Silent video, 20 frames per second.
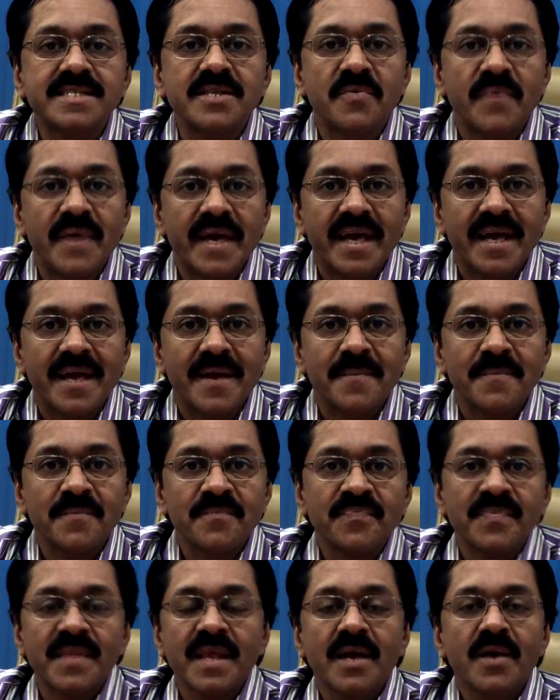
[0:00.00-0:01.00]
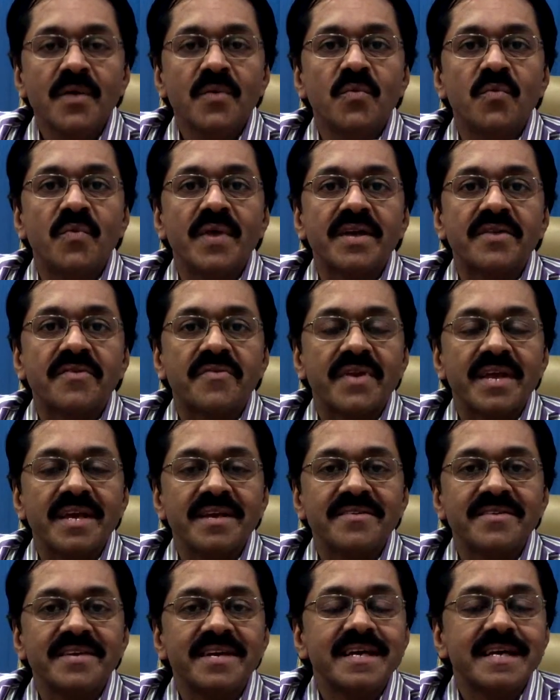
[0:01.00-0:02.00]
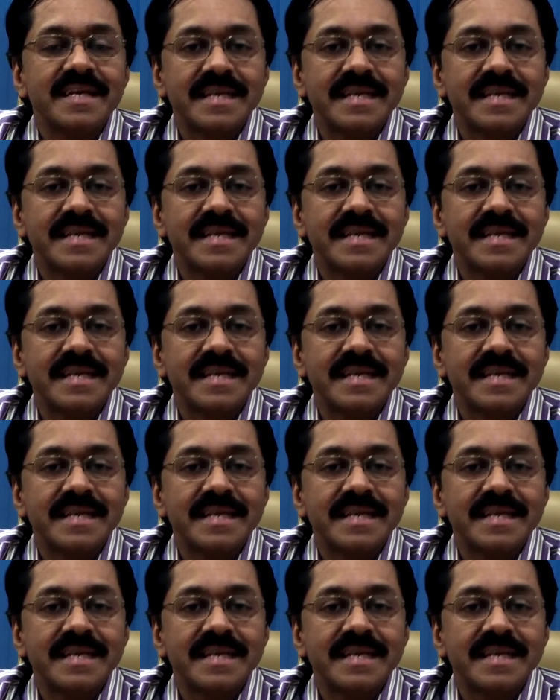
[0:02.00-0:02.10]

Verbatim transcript: the way we treat